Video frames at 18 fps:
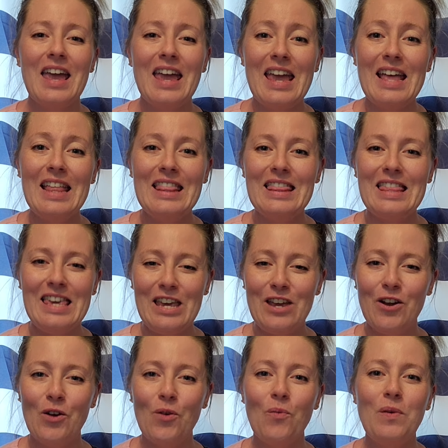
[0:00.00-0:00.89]
In
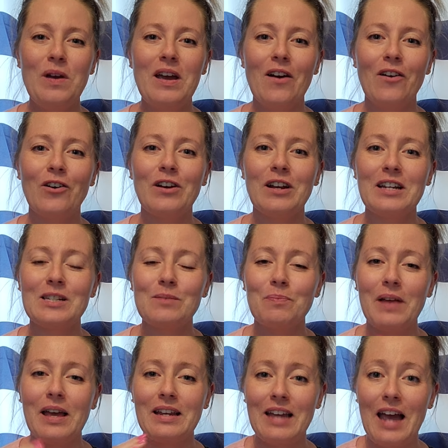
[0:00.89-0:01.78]
here, we are going to
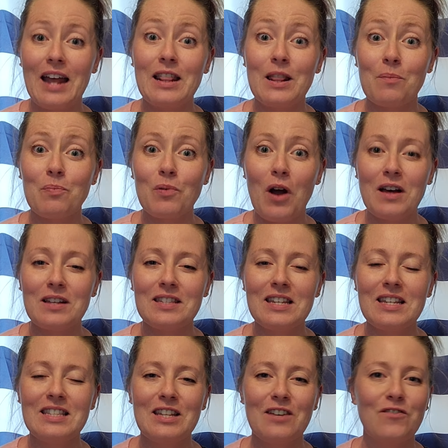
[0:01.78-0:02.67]
explain kind of the
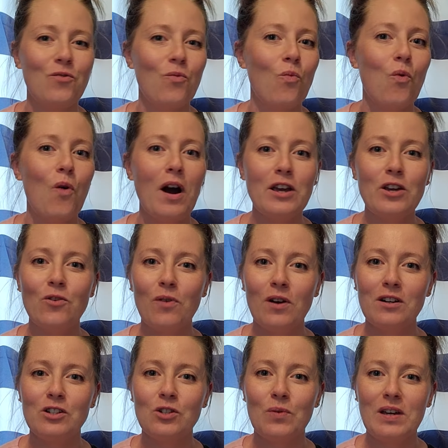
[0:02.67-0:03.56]
process of what you
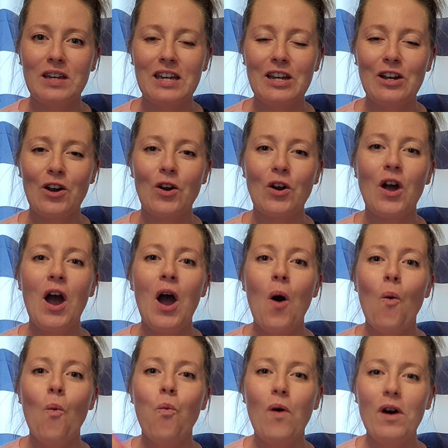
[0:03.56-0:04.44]
are doing here,
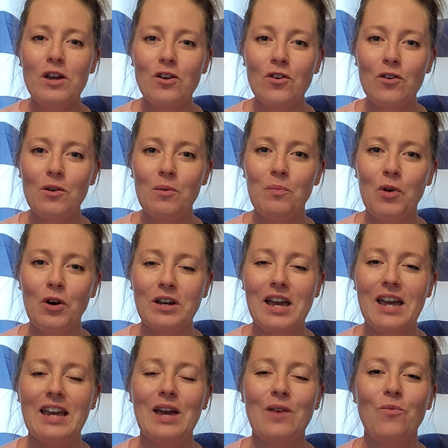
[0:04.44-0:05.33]
what you're
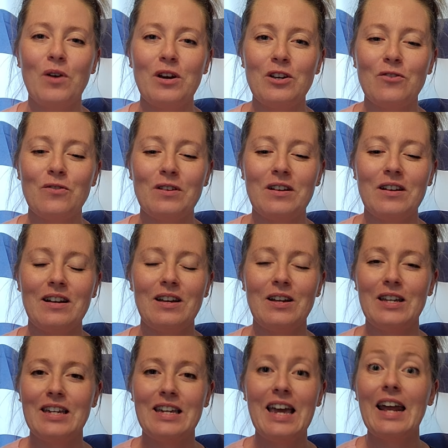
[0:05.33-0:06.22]
booking, and what you're
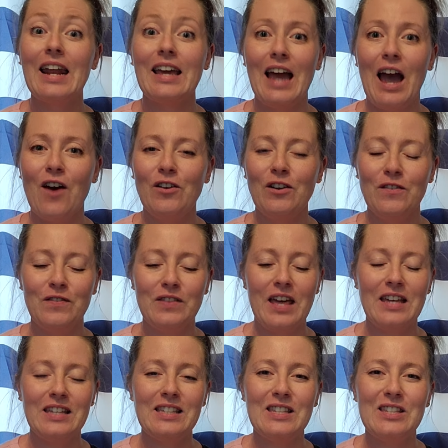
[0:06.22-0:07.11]
getting out of this.